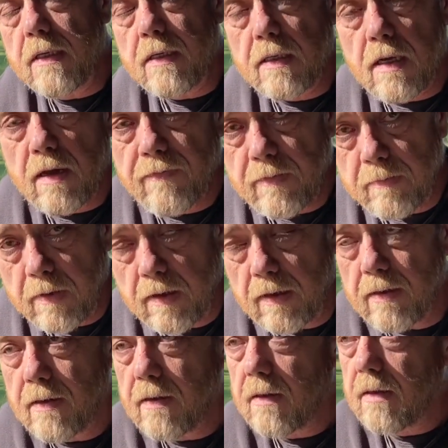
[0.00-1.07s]
in a coffee pot.
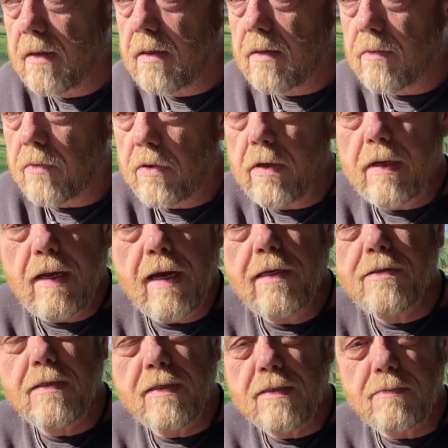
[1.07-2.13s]
One
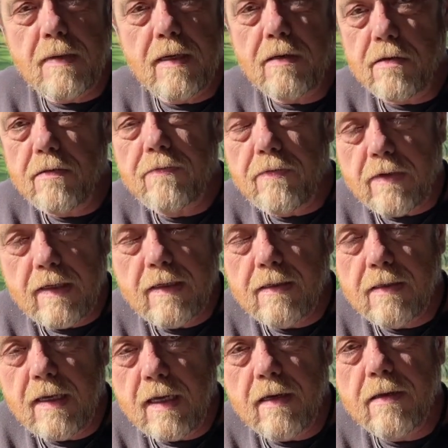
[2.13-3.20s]
actually is my good friend
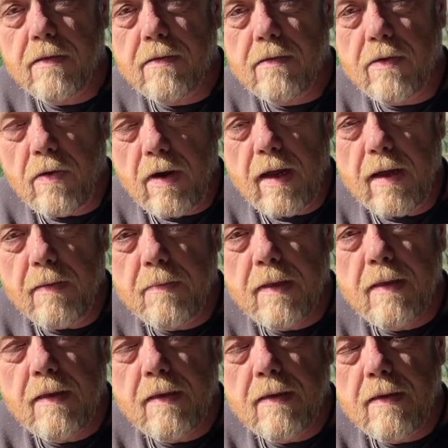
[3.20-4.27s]
Kenneth Cram.
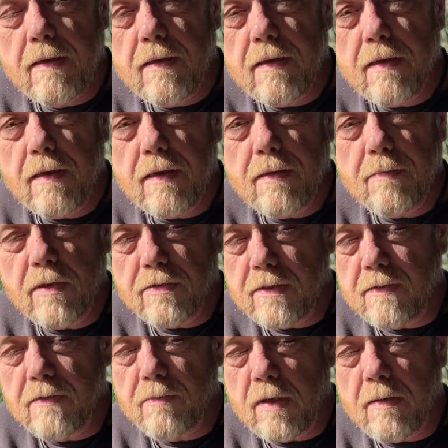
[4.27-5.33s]
Most
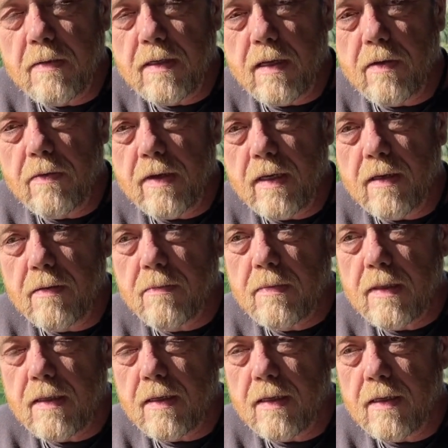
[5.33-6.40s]
of us probably know him.
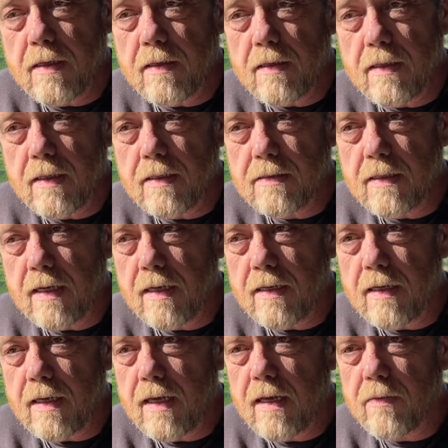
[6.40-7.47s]

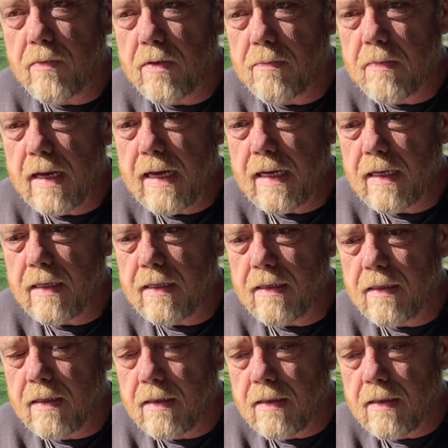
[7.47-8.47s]
He had one back in